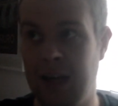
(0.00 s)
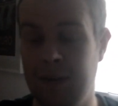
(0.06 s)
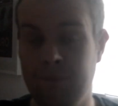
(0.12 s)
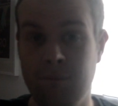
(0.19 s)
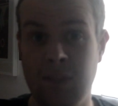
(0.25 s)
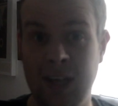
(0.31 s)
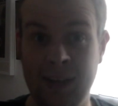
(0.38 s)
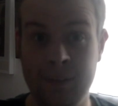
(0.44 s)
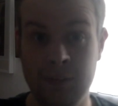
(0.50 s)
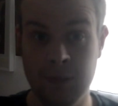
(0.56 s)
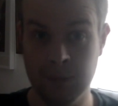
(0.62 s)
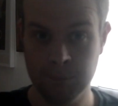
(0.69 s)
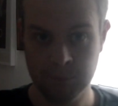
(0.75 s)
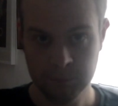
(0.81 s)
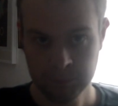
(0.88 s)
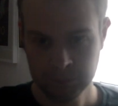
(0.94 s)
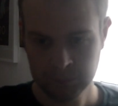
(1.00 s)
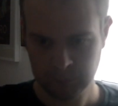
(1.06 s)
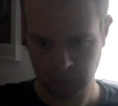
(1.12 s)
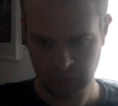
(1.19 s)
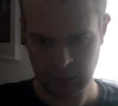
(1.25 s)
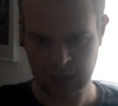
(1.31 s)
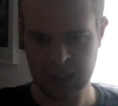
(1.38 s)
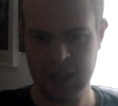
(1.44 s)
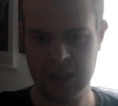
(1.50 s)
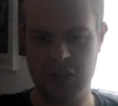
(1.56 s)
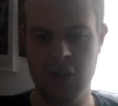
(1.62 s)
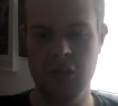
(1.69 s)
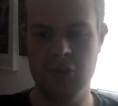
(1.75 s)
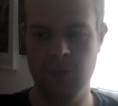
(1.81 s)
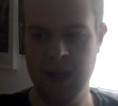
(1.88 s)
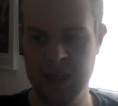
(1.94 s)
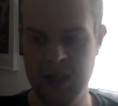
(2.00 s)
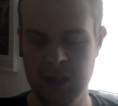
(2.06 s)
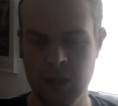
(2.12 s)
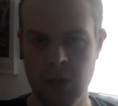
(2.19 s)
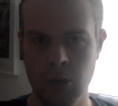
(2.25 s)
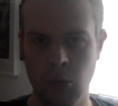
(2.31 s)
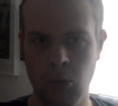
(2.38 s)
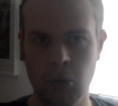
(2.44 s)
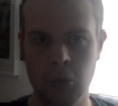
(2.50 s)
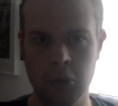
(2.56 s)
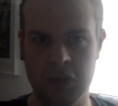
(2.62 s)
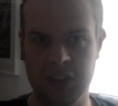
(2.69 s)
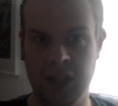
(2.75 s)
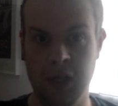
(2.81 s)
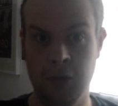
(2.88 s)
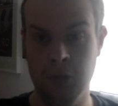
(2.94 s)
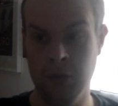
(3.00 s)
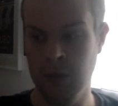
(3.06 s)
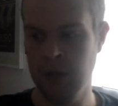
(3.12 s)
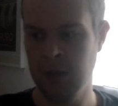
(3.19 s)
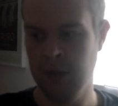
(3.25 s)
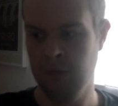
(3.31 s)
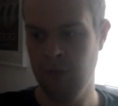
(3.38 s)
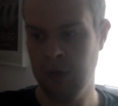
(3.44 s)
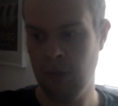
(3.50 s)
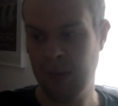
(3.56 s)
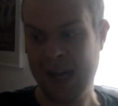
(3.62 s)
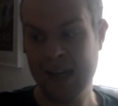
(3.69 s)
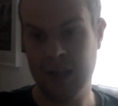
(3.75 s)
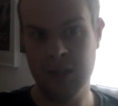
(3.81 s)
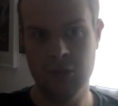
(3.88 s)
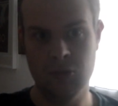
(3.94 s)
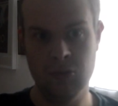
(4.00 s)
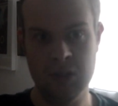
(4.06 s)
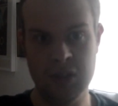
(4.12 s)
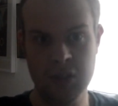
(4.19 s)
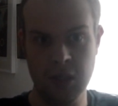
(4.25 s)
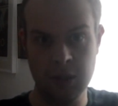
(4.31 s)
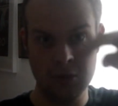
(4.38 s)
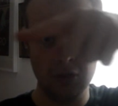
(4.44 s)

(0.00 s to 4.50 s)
and then, excuse me, also the wagons, which are